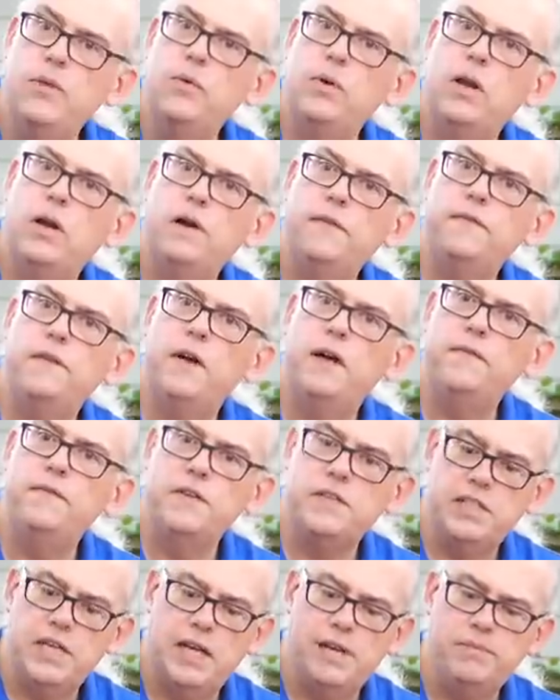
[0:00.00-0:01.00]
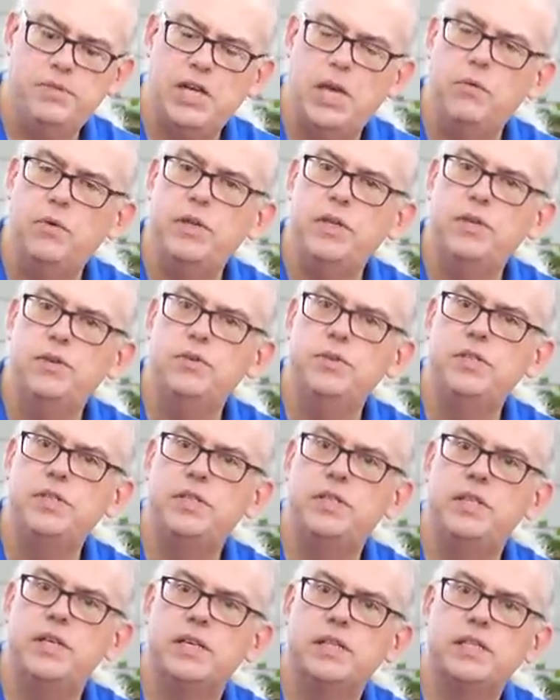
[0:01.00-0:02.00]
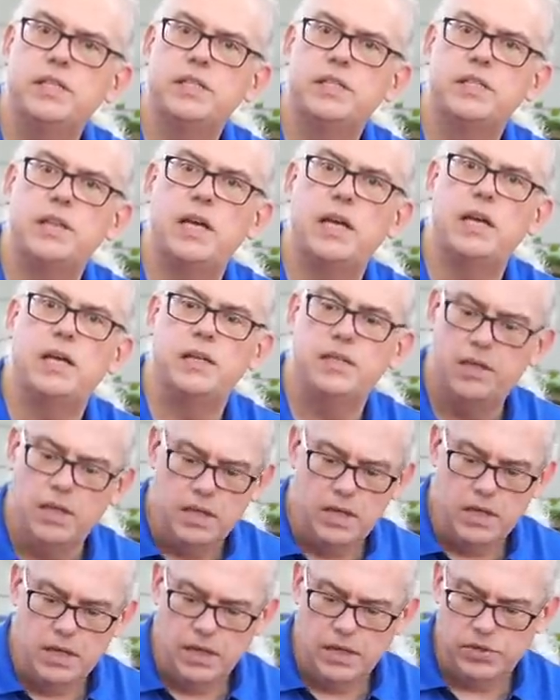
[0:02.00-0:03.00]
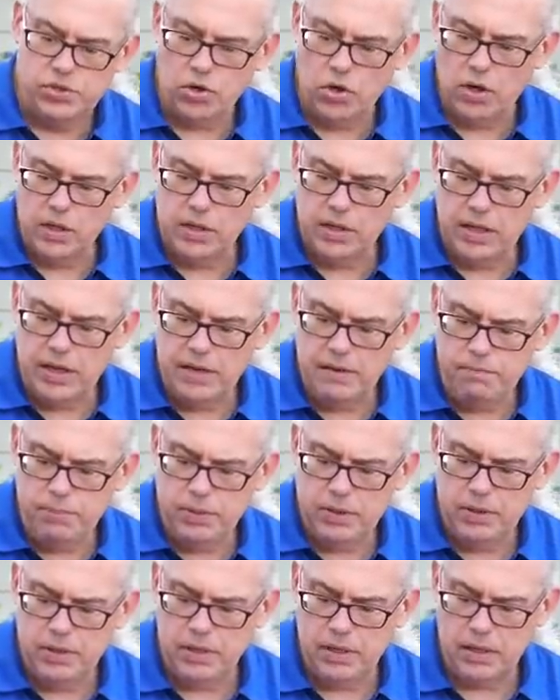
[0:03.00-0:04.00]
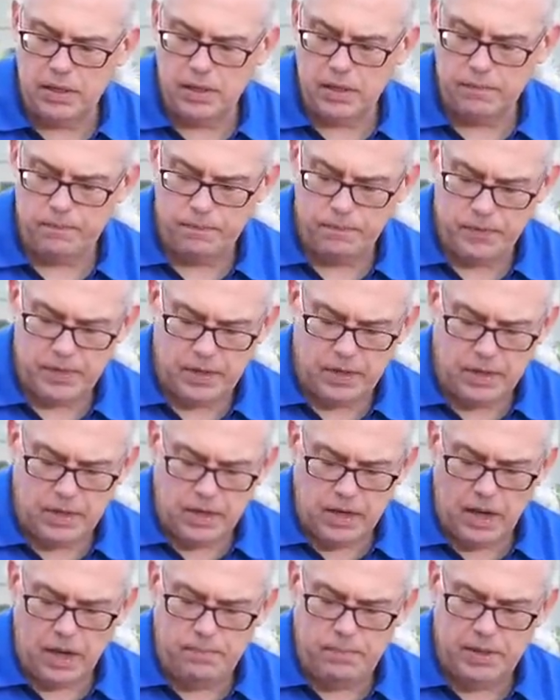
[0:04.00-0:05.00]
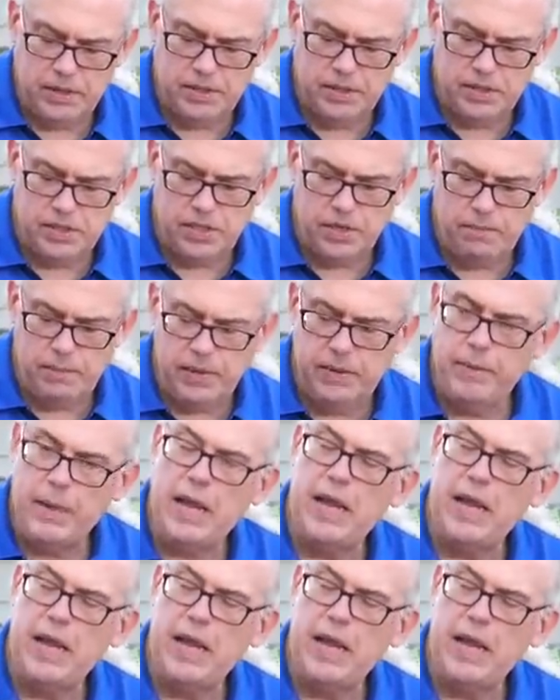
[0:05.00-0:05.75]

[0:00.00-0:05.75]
will oftentimes use this jaw clamp. I picked this up at a